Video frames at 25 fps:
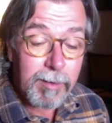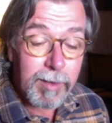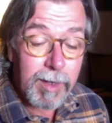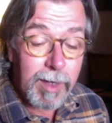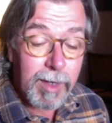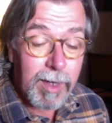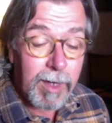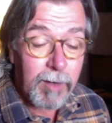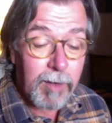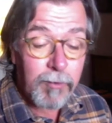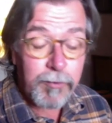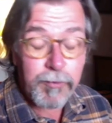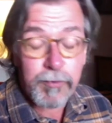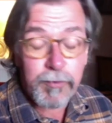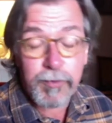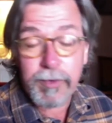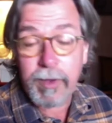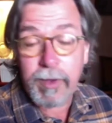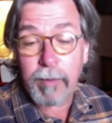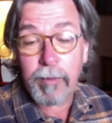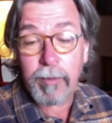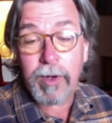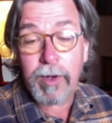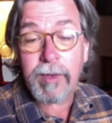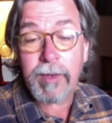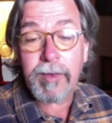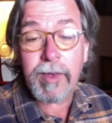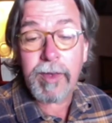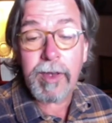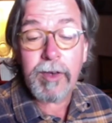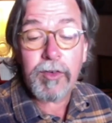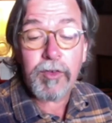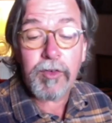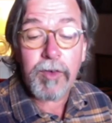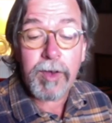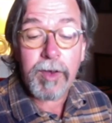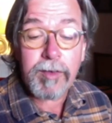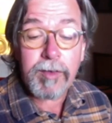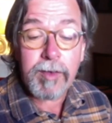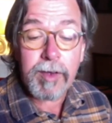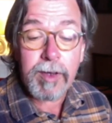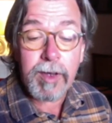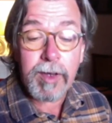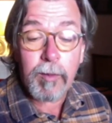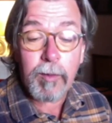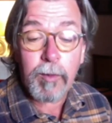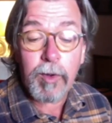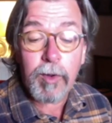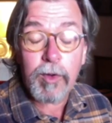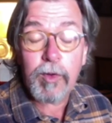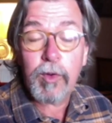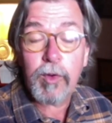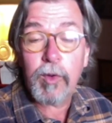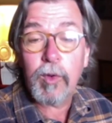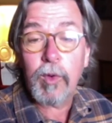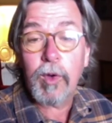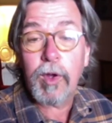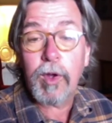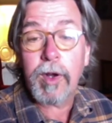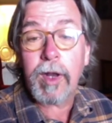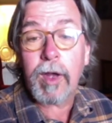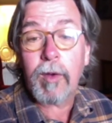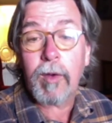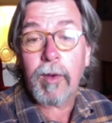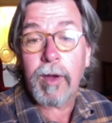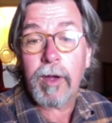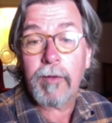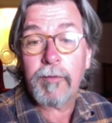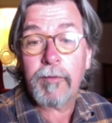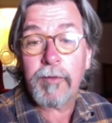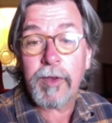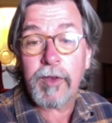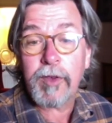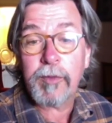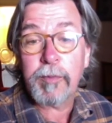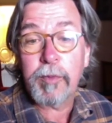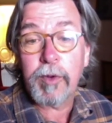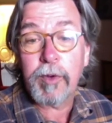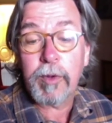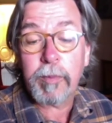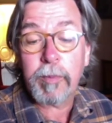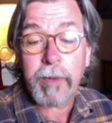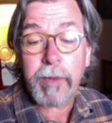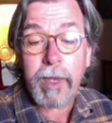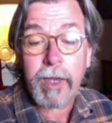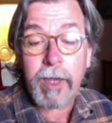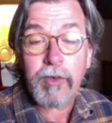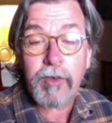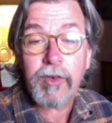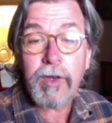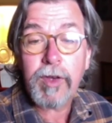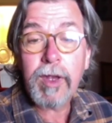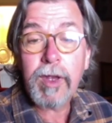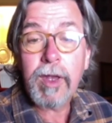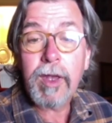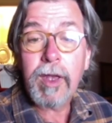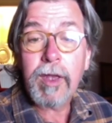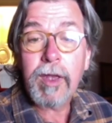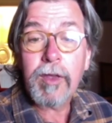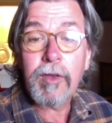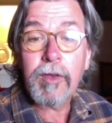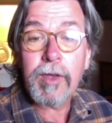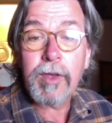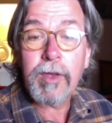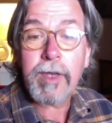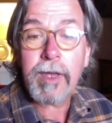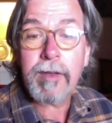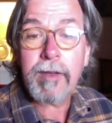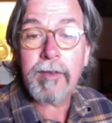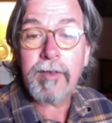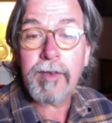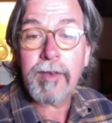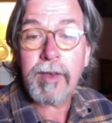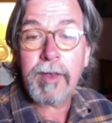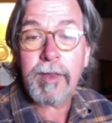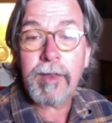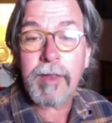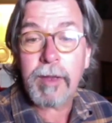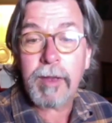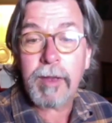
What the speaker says: If somebody is interested and want to go on our Facebook page, you can see the